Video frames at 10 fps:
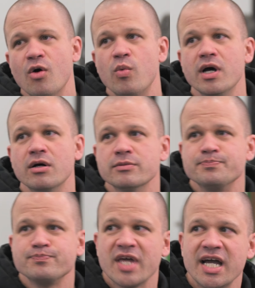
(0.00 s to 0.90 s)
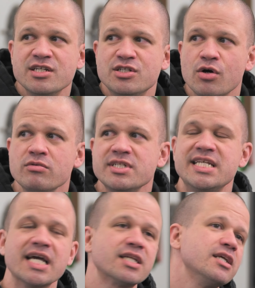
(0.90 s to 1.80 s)
Well, I don't
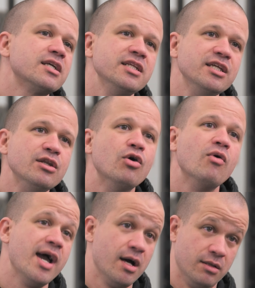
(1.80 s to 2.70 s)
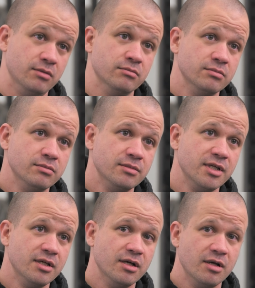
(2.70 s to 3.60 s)
technically know Allen,
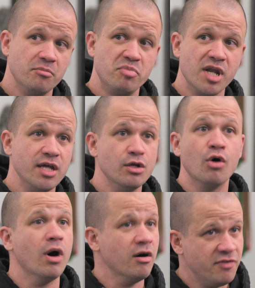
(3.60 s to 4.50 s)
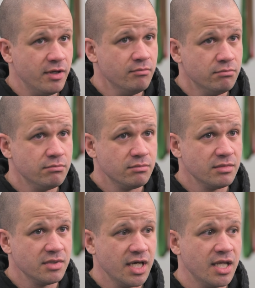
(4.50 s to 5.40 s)
but I know of him
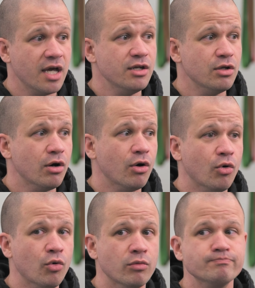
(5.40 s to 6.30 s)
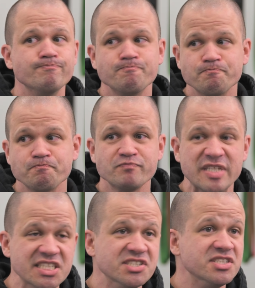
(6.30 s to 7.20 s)
and I know
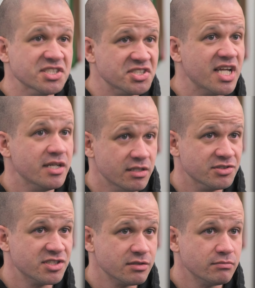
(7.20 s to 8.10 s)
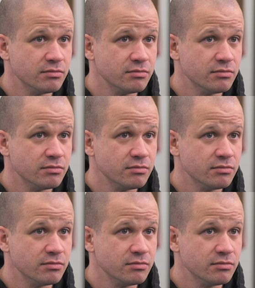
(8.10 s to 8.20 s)
his descendants.